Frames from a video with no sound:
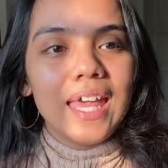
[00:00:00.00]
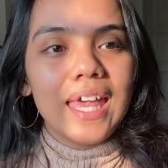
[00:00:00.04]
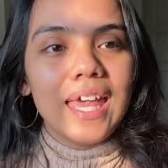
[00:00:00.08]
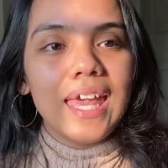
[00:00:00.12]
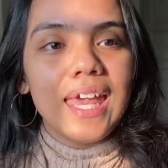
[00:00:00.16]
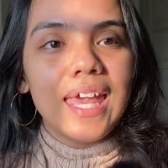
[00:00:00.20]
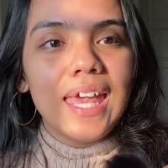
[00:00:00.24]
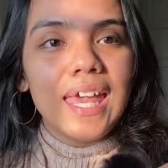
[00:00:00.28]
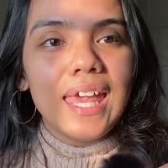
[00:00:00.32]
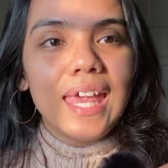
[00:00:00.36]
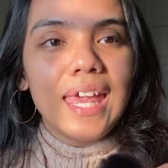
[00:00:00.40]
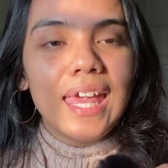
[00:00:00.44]

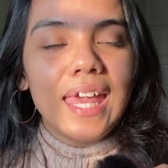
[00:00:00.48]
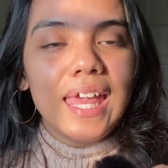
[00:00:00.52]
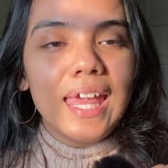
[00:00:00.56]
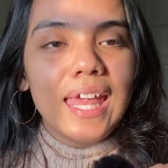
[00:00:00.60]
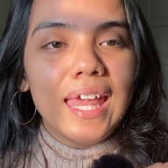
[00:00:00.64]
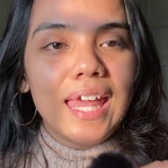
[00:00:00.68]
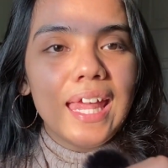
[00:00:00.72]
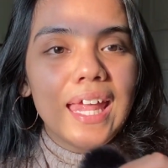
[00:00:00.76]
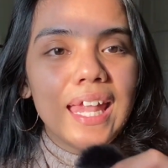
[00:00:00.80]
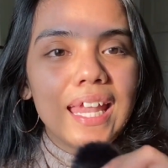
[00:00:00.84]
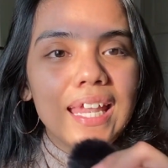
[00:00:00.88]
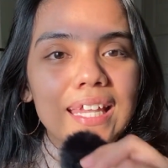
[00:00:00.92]

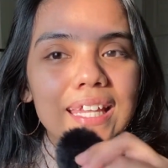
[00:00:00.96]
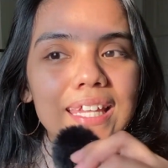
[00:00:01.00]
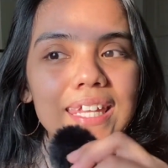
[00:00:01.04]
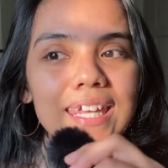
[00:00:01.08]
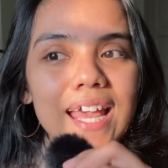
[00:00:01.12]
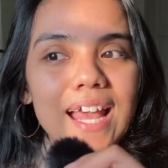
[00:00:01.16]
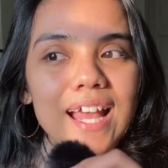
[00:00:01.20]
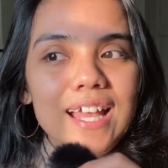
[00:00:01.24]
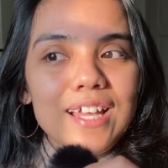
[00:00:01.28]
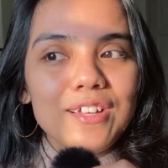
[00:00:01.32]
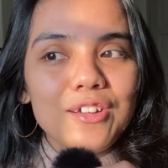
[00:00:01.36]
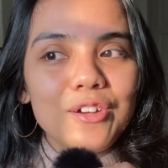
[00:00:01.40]
And
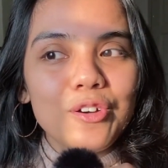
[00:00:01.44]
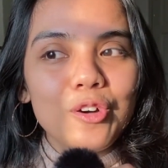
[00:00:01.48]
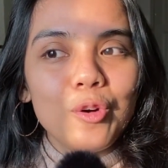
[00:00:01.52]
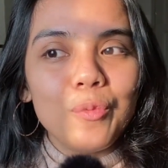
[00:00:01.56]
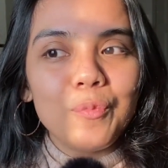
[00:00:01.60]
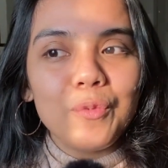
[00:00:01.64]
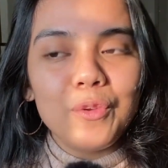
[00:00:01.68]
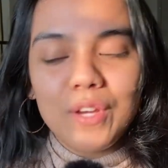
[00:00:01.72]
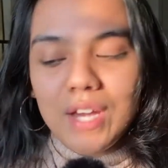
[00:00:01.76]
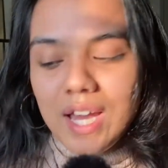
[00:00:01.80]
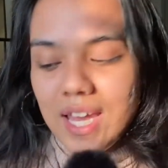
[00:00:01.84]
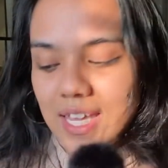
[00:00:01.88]
yeah,
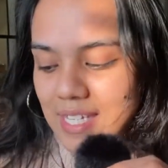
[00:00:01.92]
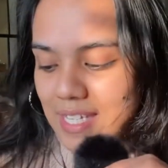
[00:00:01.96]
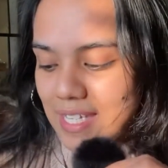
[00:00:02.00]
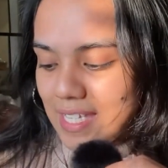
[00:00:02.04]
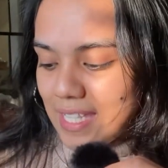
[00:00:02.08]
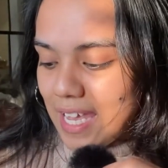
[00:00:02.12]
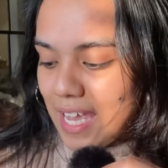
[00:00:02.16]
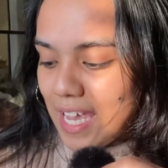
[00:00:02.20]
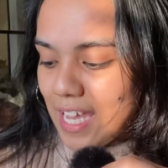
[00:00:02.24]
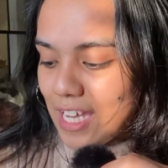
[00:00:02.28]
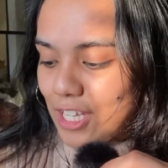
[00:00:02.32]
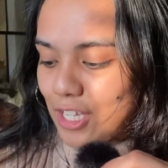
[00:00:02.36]
hope you guys
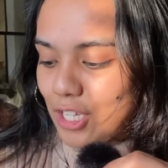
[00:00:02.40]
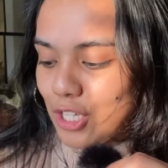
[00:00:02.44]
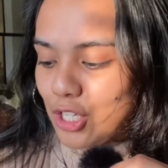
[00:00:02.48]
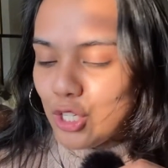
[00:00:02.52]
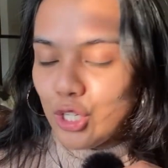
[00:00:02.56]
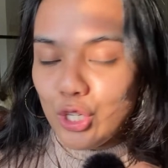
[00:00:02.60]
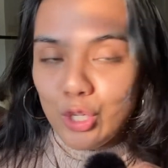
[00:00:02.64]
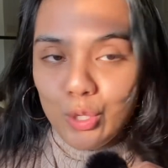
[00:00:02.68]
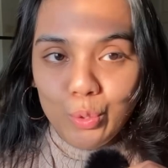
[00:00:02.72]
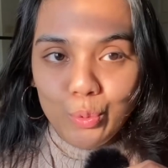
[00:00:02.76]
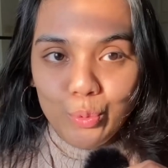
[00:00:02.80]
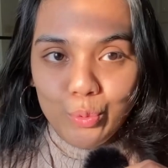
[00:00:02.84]
stay
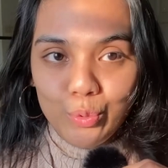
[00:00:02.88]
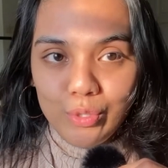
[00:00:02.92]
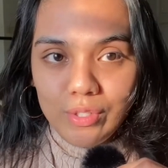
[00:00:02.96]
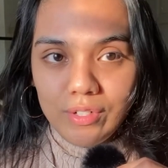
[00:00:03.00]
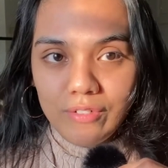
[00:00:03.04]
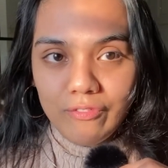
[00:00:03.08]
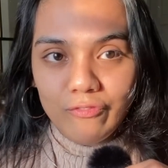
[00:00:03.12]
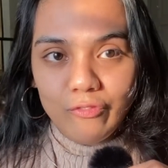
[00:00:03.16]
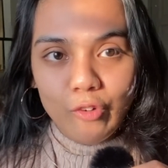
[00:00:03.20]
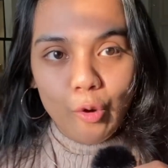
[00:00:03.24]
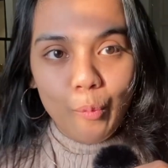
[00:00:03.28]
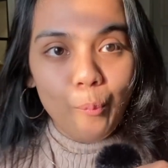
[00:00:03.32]

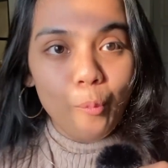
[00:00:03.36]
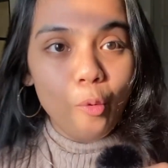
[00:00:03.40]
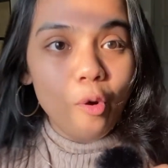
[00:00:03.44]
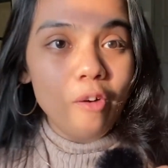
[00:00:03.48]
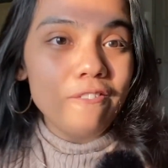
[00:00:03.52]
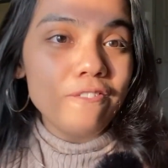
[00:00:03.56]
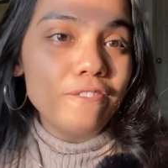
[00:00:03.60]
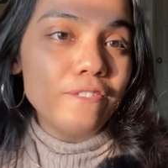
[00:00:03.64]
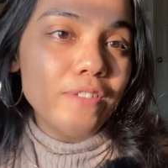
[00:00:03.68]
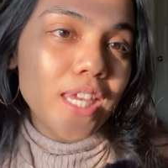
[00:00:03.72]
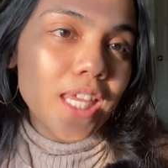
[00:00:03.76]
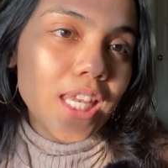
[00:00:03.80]
tuned for
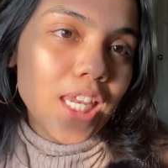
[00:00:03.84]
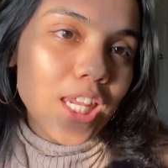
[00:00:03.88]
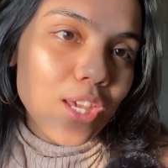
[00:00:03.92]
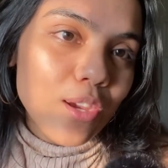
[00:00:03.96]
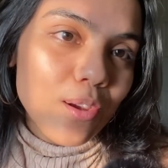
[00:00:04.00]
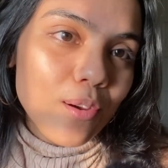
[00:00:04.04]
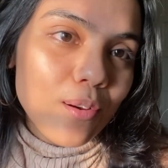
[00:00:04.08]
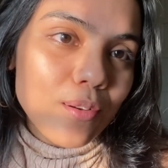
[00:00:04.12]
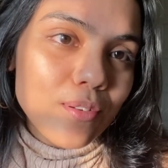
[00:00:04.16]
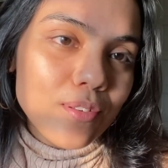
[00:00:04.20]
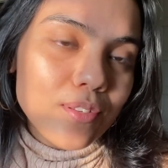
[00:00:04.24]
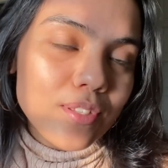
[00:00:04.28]
more
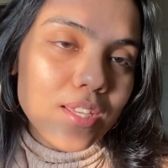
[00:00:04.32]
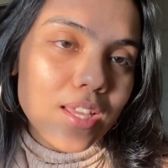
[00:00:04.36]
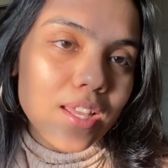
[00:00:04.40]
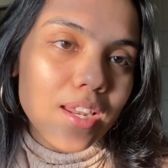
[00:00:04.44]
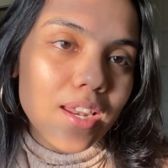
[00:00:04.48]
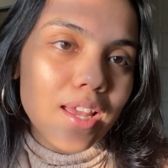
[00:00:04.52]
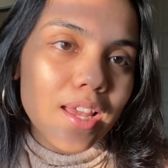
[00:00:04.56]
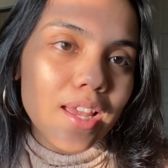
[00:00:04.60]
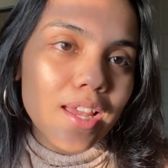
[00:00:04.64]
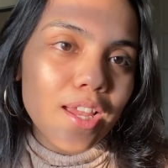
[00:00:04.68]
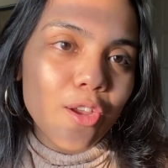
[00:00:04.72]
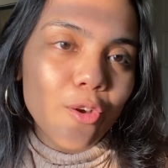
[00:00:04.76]
videos,
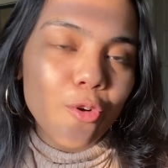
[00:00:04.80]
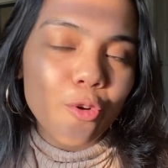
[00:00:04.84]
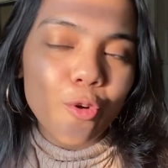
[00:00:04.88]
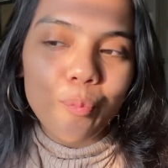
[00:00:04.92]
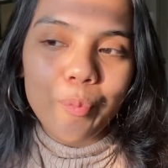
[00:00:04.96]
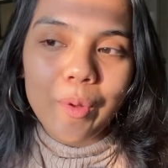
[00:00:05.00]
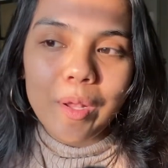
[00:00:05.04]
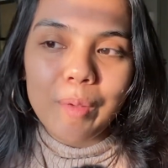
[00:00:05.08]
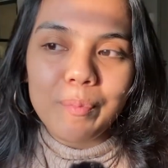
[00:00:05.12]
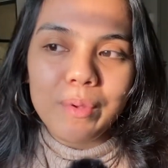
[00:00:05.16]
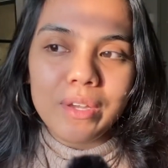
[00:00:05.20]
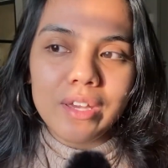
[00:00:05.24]
and I
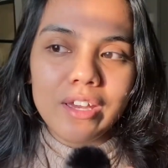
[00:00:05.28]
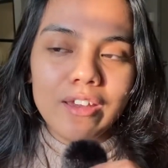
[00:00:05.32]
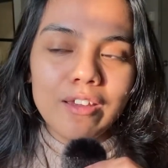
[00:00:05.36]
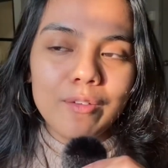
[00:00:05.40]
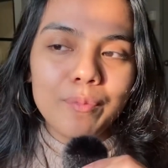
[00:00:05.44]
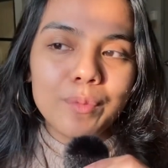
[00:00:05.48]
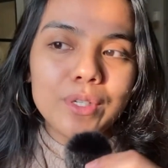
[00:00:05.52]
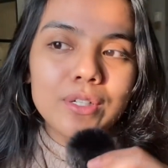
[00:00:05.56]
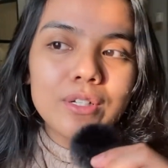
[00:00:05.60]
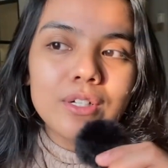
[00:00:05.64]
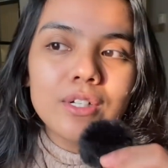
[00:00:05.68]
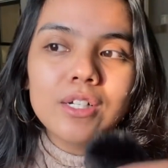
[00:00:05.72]
hope I'll be
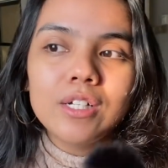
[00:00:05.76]
able